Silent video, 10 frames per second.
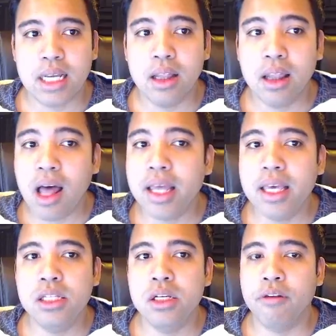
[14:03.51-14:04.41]
lot
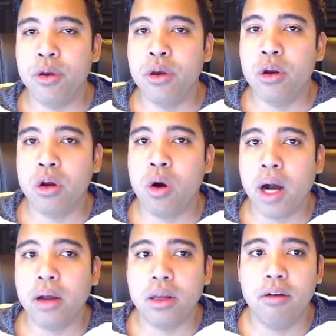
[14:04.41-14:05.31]
easier for you to go
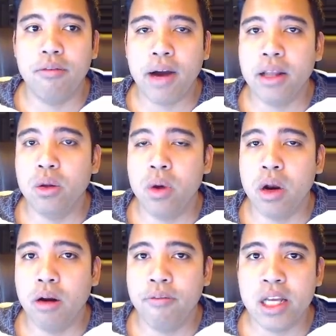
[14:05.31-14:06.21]
out there and find the winner
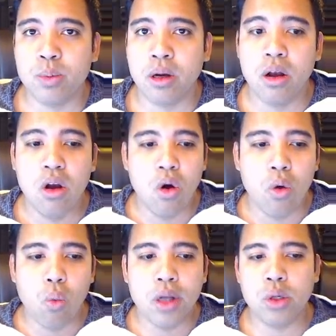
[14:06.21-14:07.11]
on Facebook
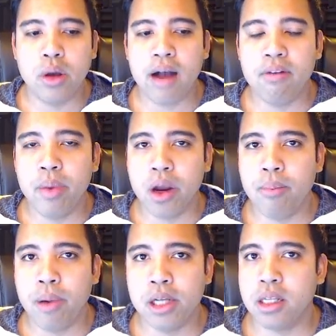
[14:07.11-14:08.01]
once you have a bigger
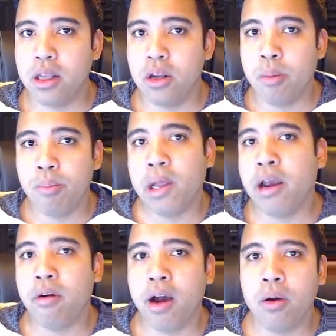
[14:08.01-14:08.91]
budget that you can play
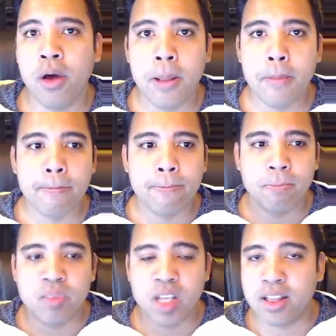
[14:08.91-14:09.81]
around with,
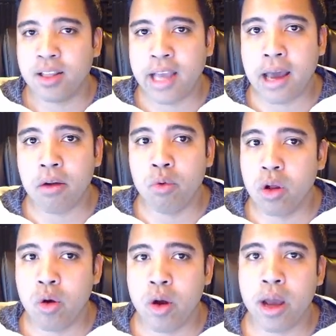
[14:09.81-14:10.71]
get the data real
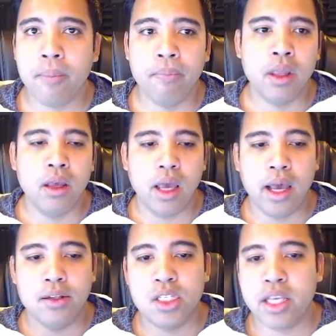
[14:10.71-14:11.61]
quick,
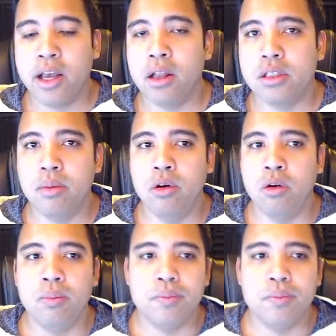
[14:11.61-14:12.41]
and scale it to the moon.